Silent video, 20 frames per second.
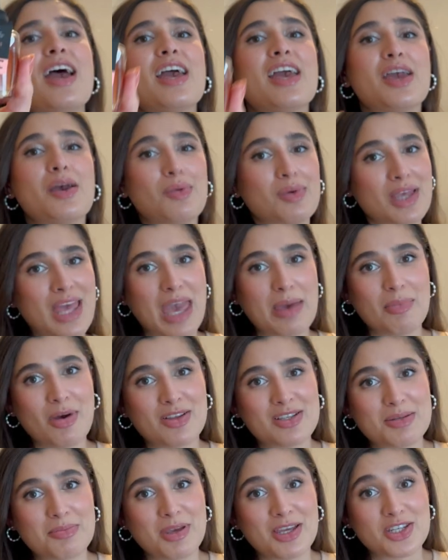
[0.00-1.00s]
It came
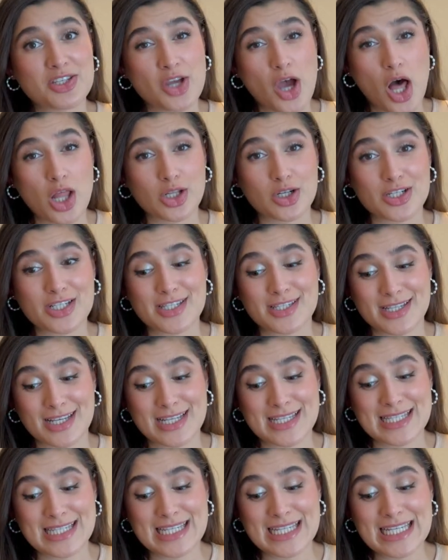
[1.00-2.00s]
out to be a dollar
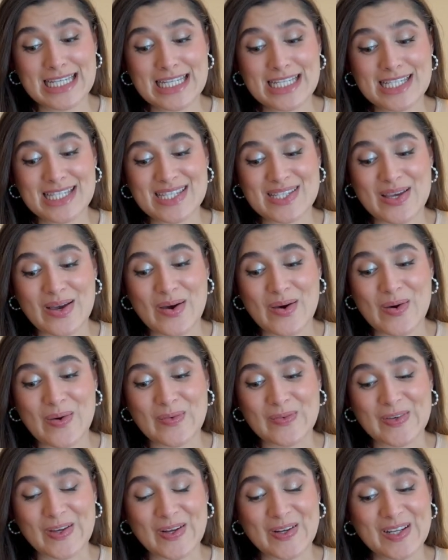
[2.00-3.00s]
sixty,
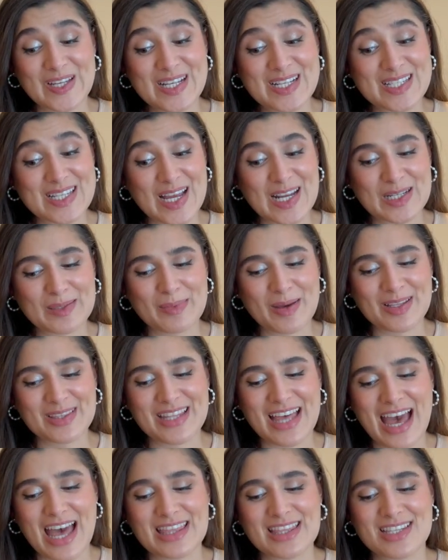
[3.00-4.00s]
so very excited about
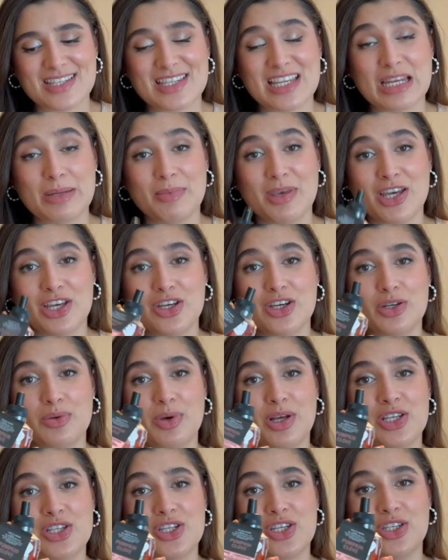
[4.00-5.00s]
that. This is gonna be a good
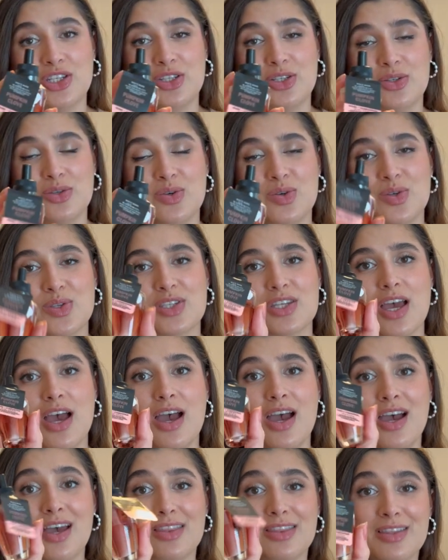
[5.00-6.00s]
one to use
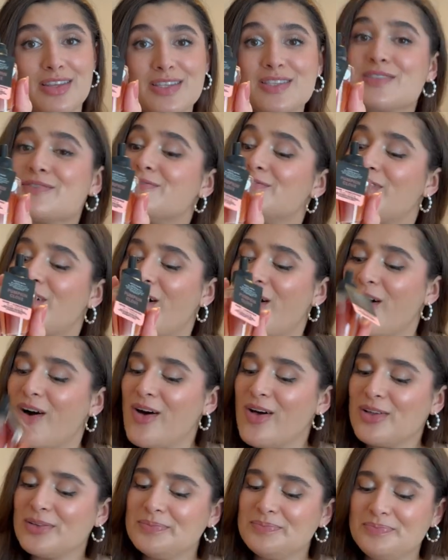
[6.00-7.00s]
this
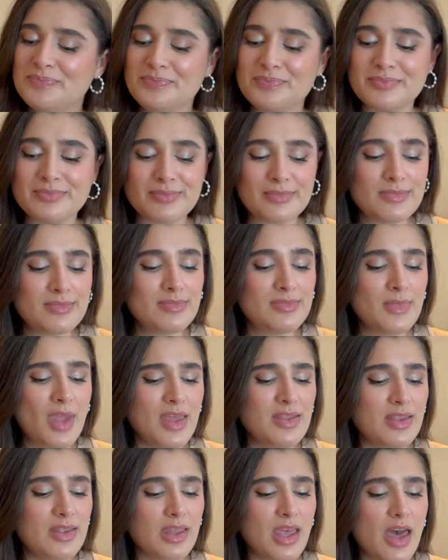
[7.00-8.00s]
fall.
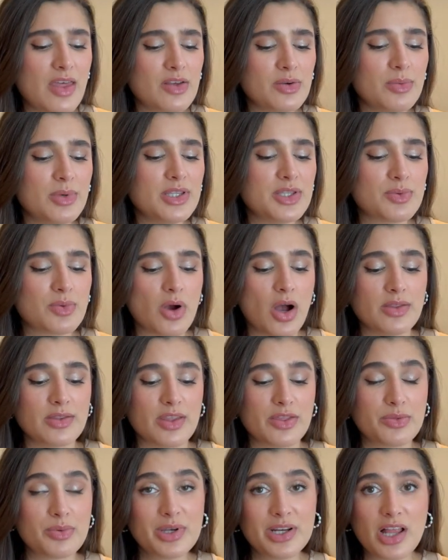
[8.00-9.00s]
And then the other ones were on the
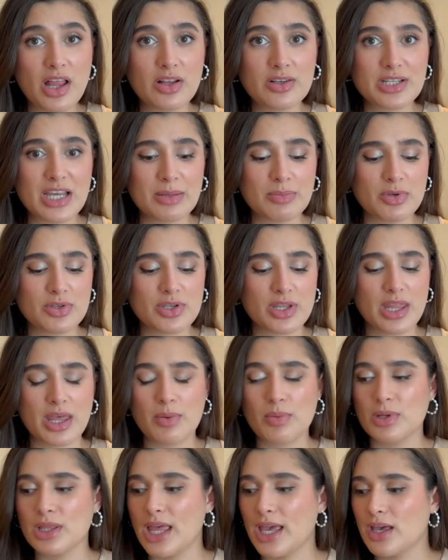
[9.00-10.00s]
$3 table, so they
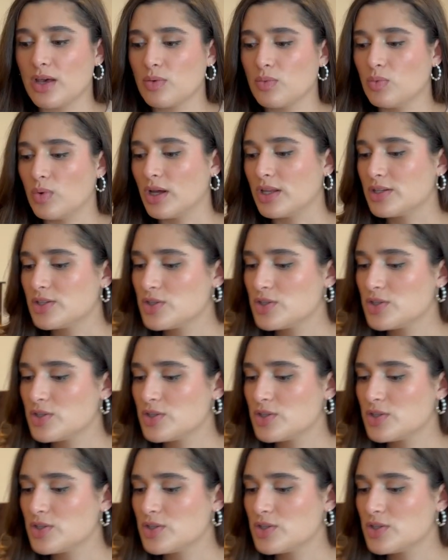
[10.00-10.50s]
were like, what,